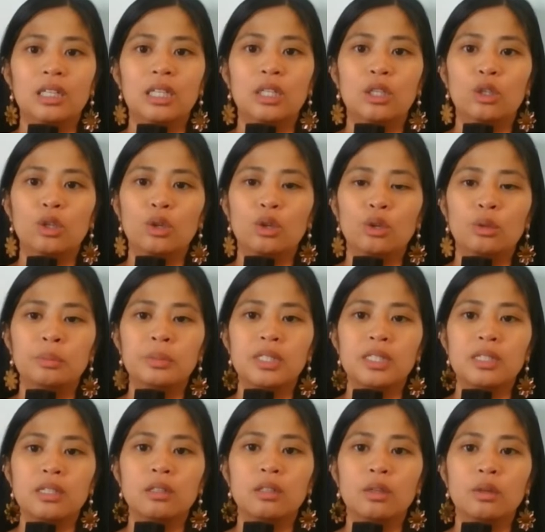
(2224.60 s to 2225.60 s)
loob
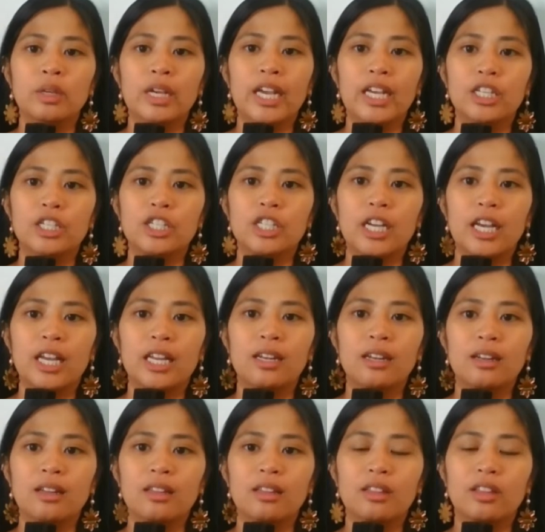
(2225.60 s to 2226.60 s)
is the
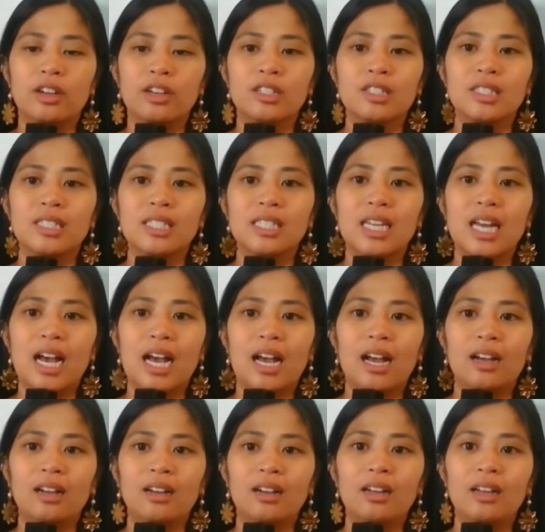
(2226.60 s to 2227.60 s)
location. There's
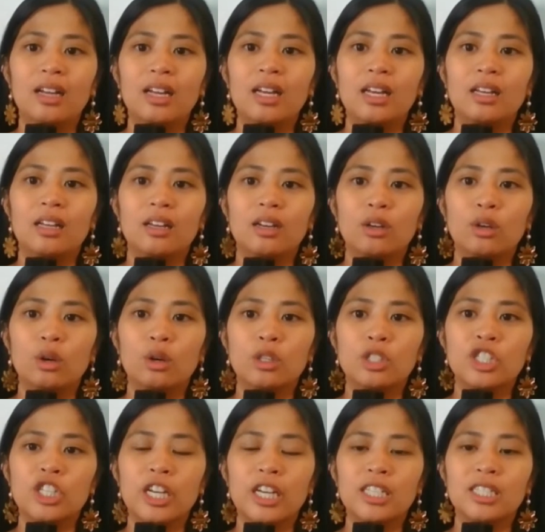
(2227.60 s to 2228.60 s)
nang.
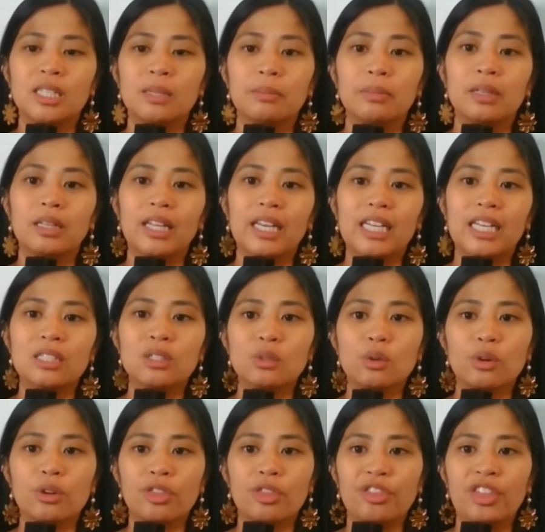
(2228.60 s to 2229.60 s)
Kotse is a place
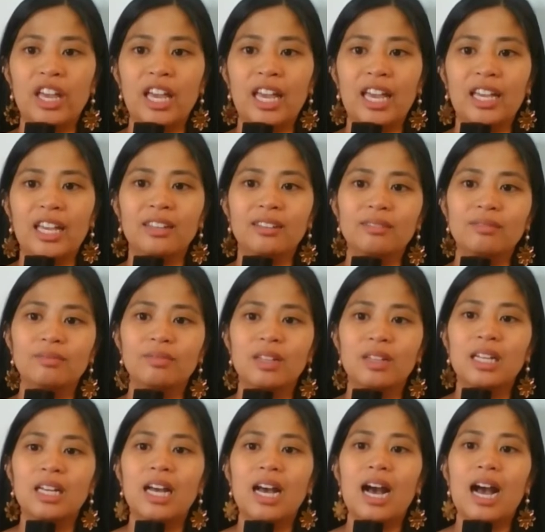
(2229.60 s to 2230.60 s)
or thing.
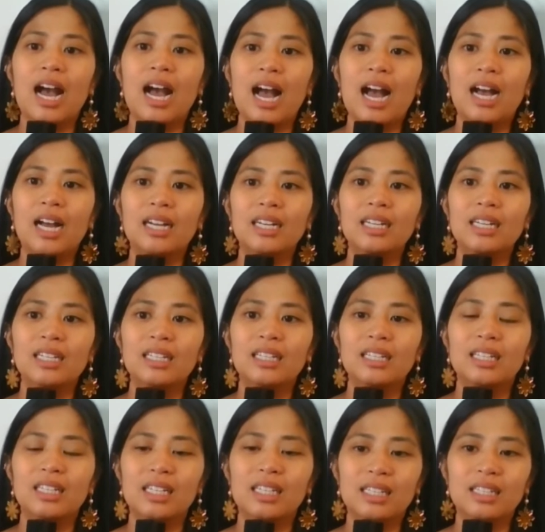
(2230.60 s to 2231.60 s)
Ang,
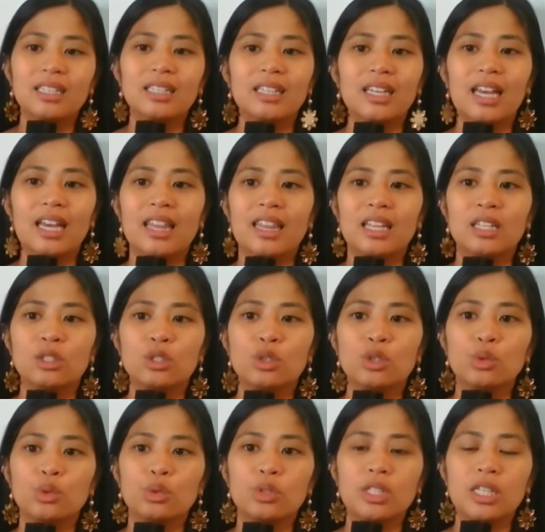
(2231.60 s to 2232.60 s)
and then
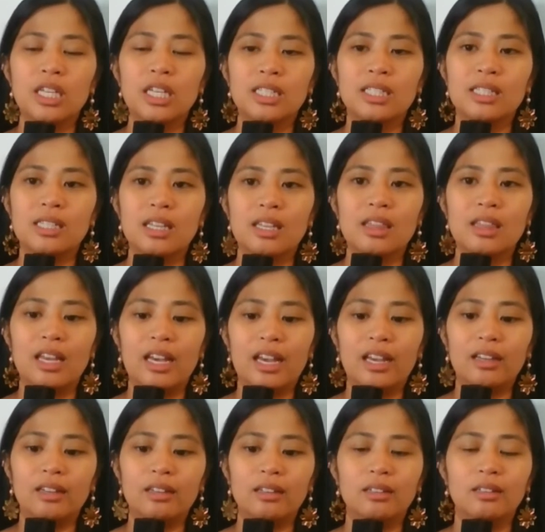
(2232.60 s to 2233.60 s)
susi is the
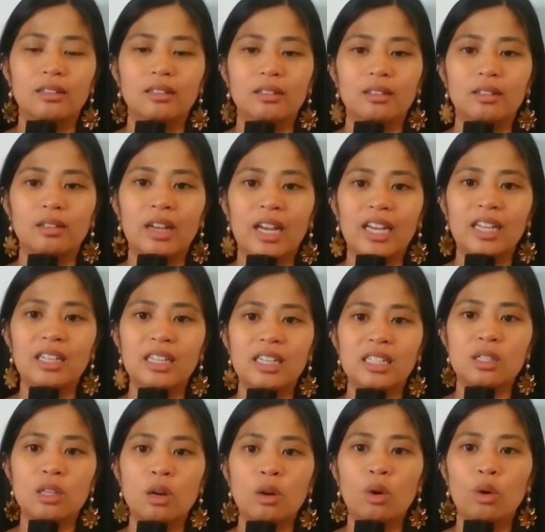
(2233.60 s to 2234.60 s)
thing. Okay?
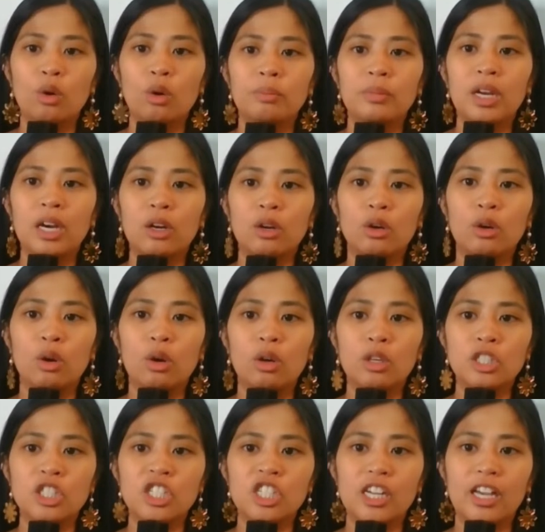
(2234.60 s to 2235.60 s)
Nasa loob ng
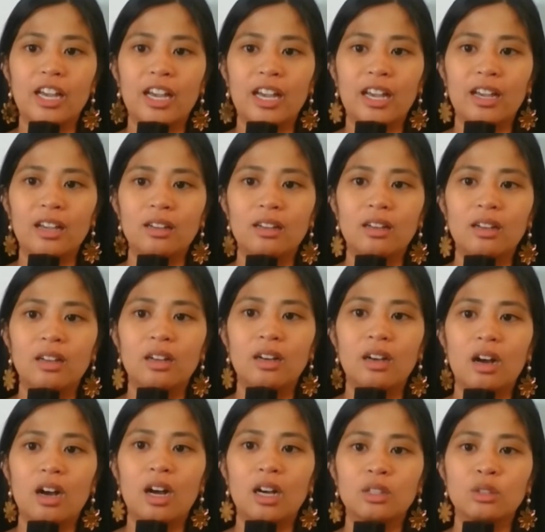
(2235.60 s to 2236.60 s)
kotse
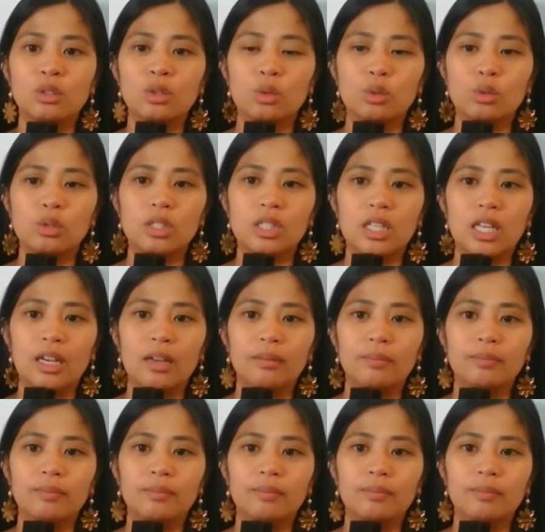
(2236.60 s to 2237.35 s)
ang susi.